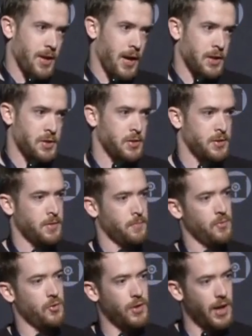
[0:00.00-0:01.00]
hashes,
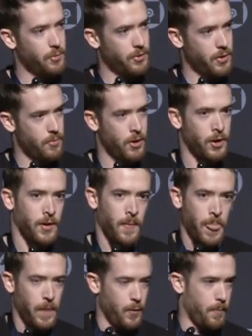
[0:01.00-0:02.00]
you scan where they work,
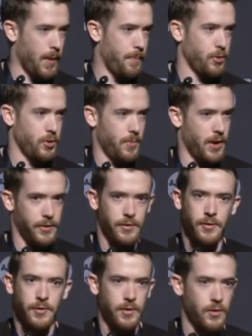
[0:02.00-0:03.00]
you pop all your
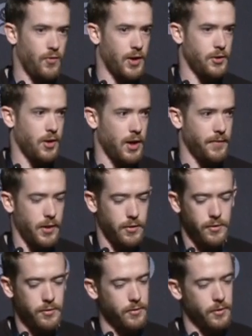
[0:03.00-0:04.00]
boxes, you find your high
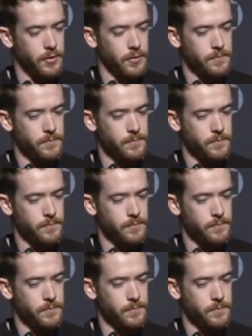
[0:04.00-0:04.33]
value users.